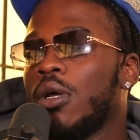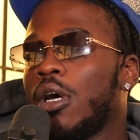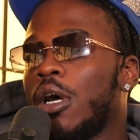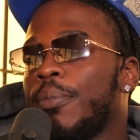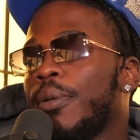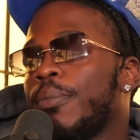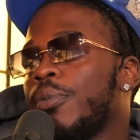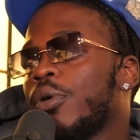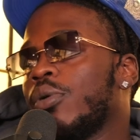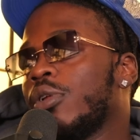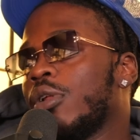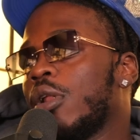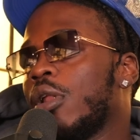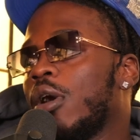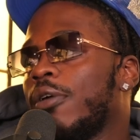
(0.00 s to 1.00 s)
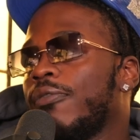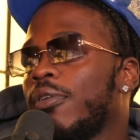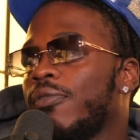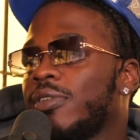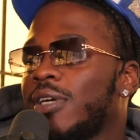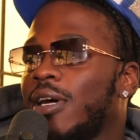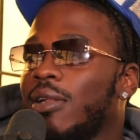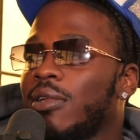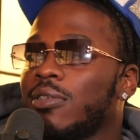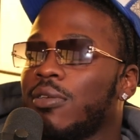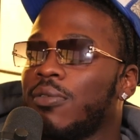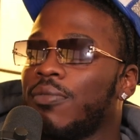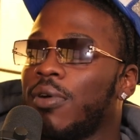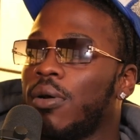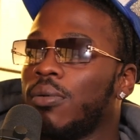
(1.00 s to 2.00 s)
I've been building a lot of other talents
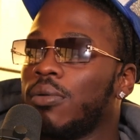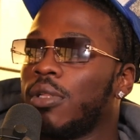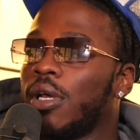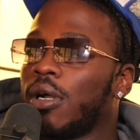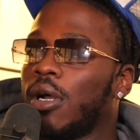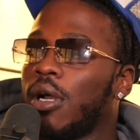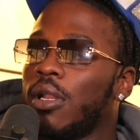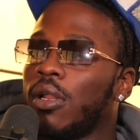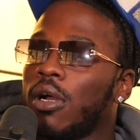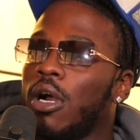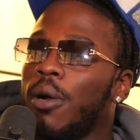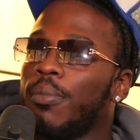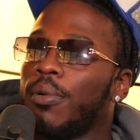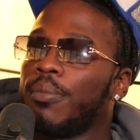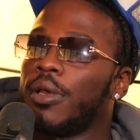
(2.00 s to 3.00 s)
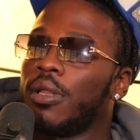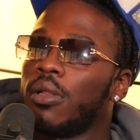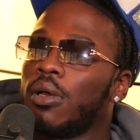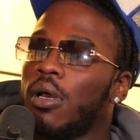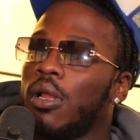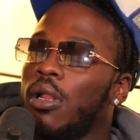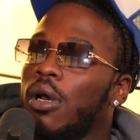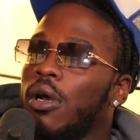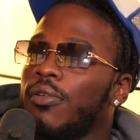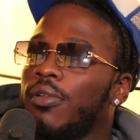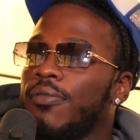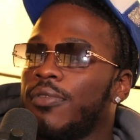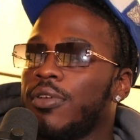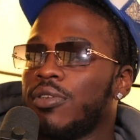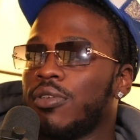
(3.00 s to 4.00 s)
around that kind of complement a lot of the
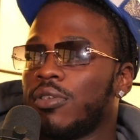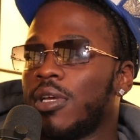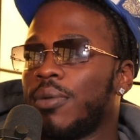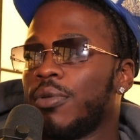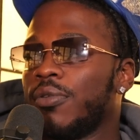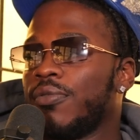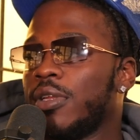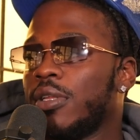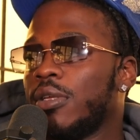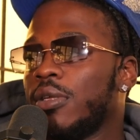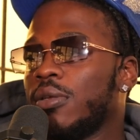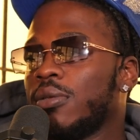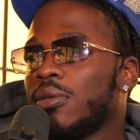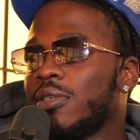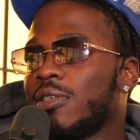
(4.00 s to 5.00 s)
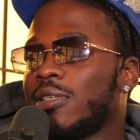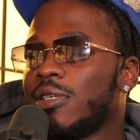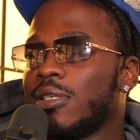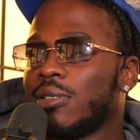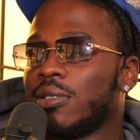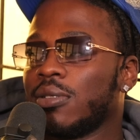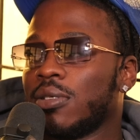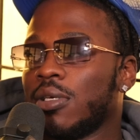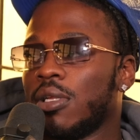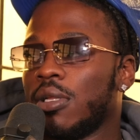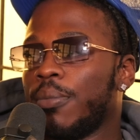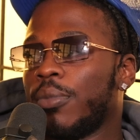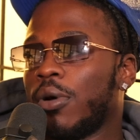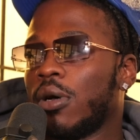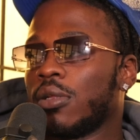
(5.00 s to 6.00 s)
visions that we really seen and
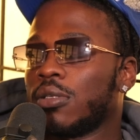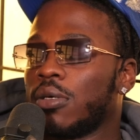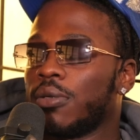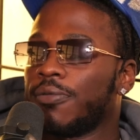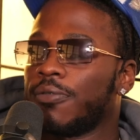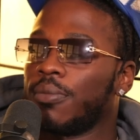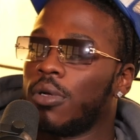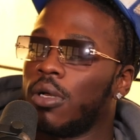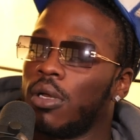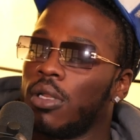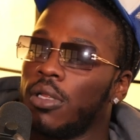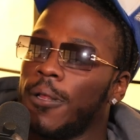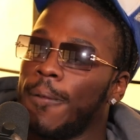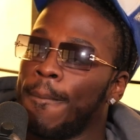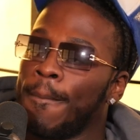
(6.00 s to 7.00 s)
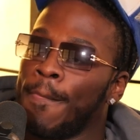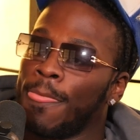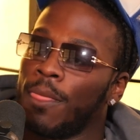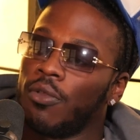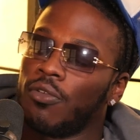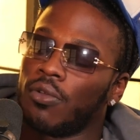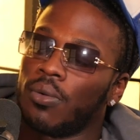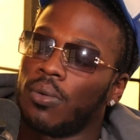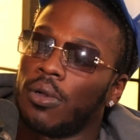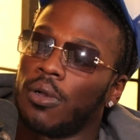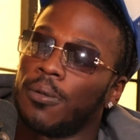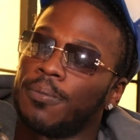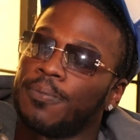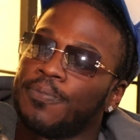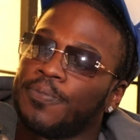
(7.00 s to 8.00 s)
embarked on from early.
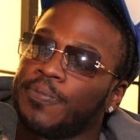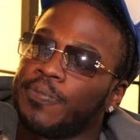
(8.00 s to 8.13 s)
So